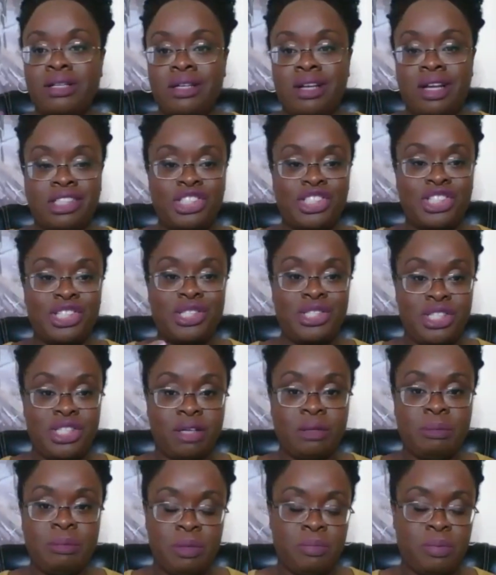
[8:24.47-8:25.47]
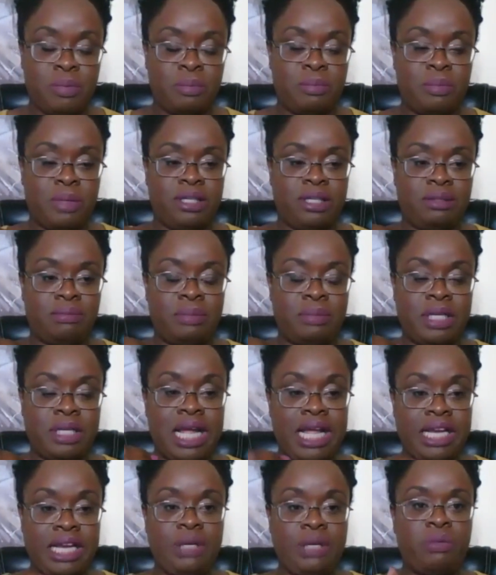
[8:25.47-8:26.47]
not just young people, but
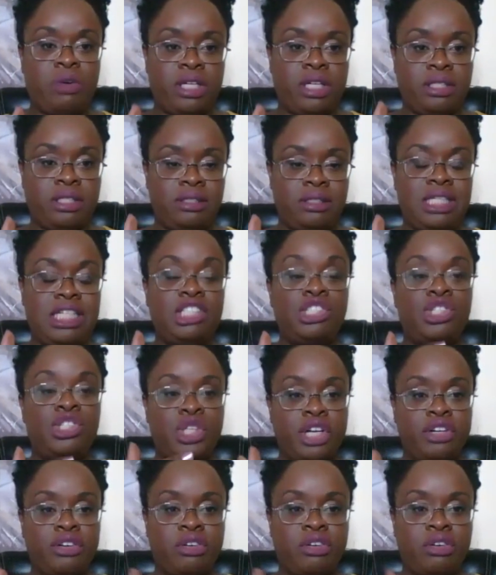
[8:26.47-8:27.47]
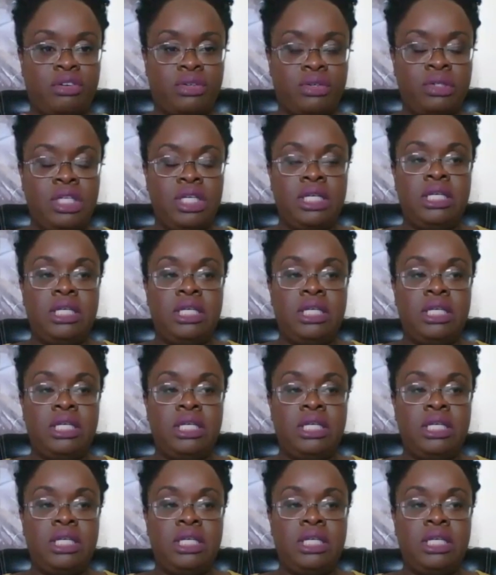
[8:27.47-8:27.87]
anyone in general,